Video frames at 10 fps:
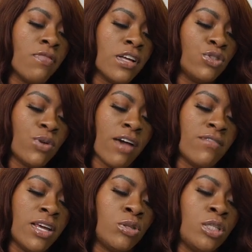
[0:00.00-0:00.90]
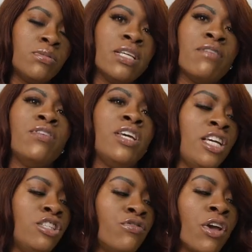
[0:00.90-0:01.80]
that you have nail tips that fit
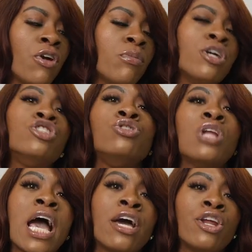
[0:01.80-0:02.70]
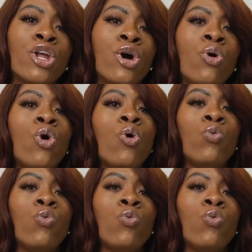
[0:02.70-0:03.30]
each finger because you're not going to know